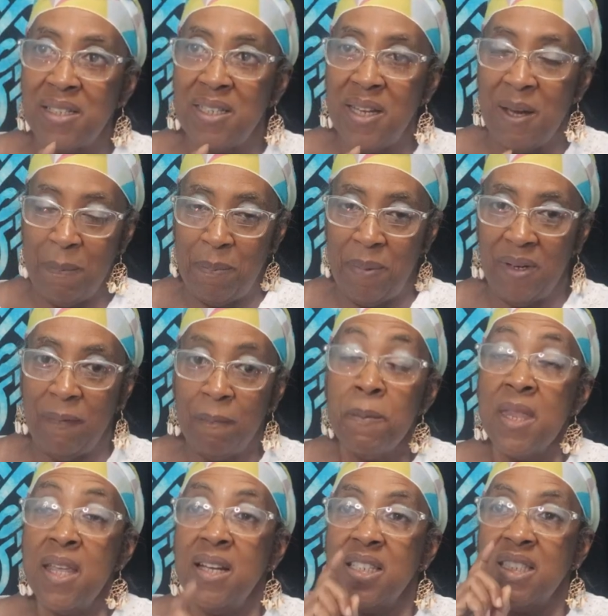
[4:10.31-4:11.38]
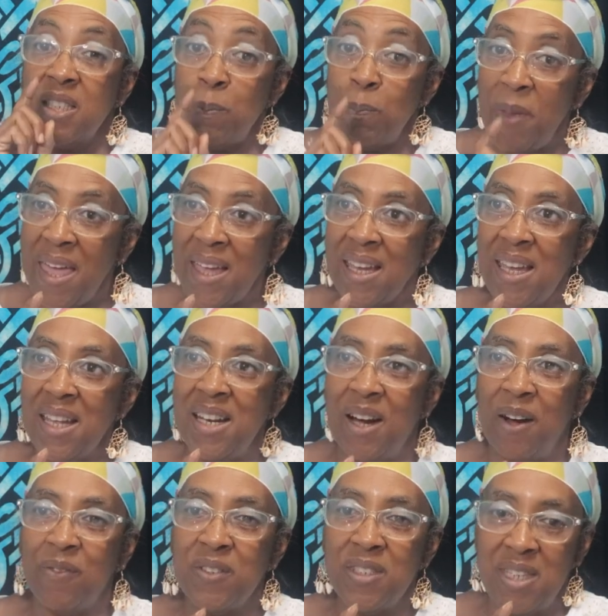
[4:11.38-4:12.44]
temper. Speaking
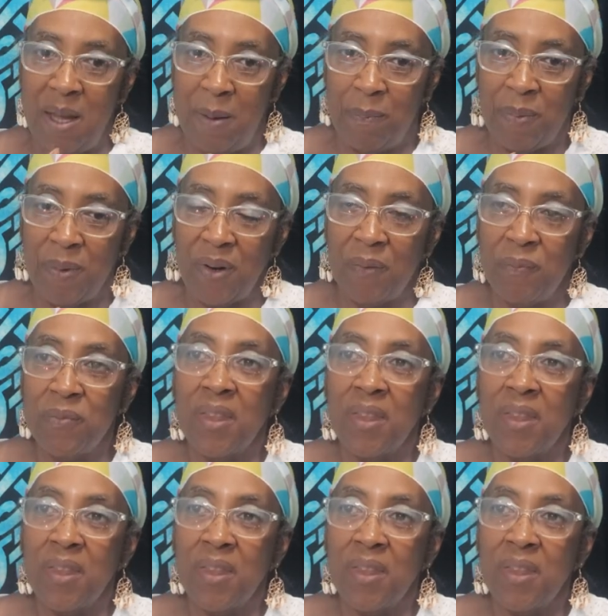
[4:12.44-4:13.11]
of temper,